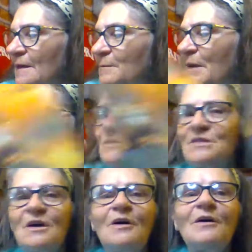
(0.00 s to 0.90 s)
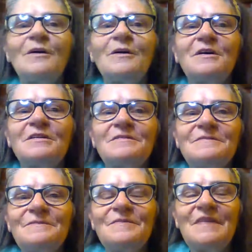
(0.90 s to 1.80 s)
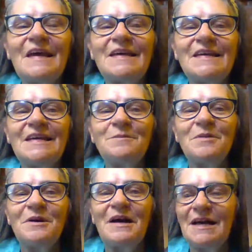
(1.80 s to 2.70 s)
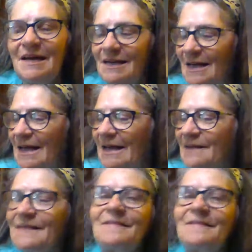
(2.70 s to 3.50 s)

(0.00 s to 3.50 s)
Postcard. Thank you, Kimber Ann, and